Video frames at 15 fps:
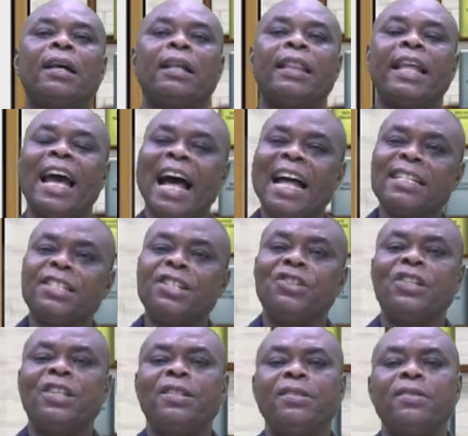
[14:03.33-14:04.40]
the
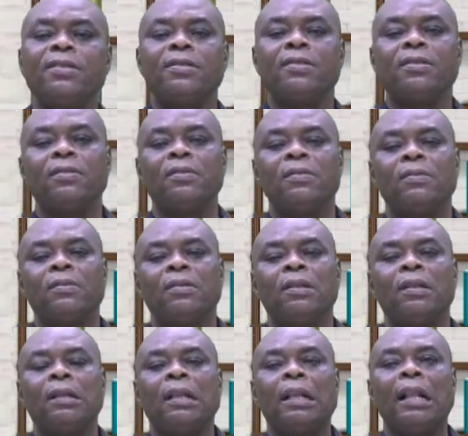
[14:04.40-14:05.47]
antigens
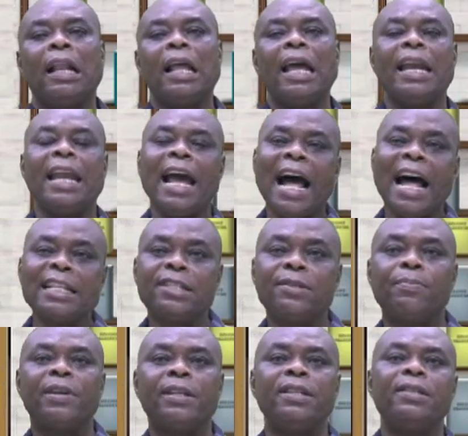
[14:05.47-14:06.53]
and the
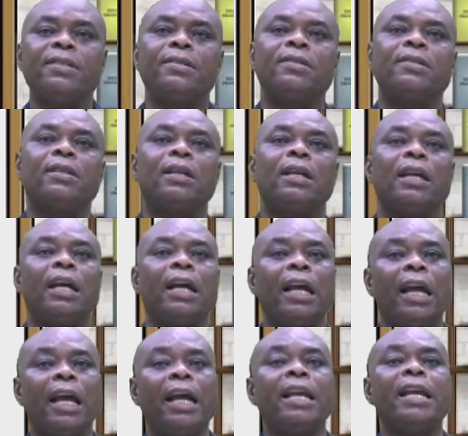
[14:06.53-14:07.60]
antibodies
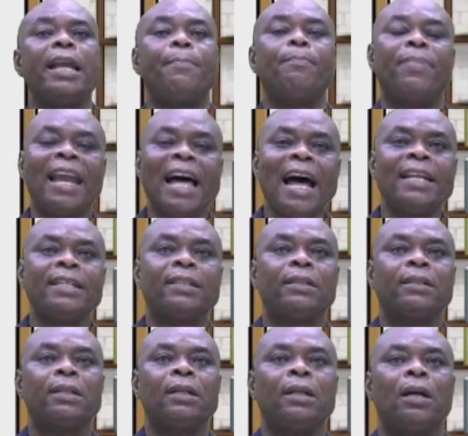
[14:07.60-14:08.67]
in the blood
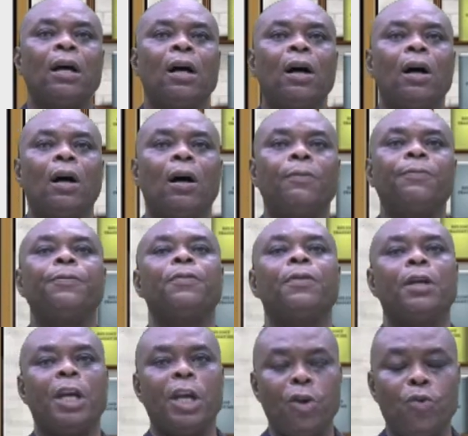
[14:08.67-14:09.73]
of
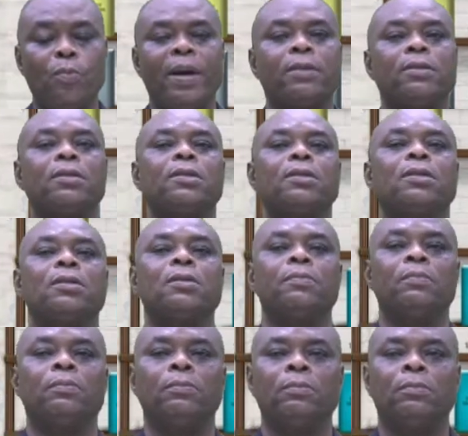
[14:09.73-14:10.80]
humans.
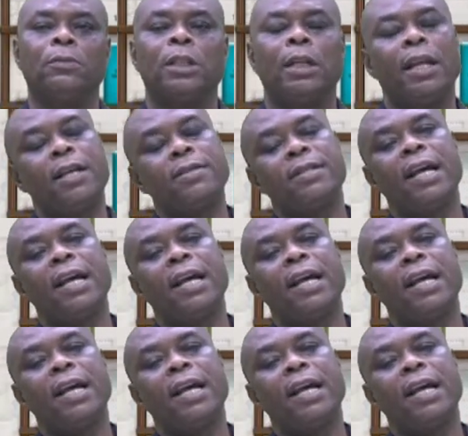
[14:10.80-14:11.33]
Let's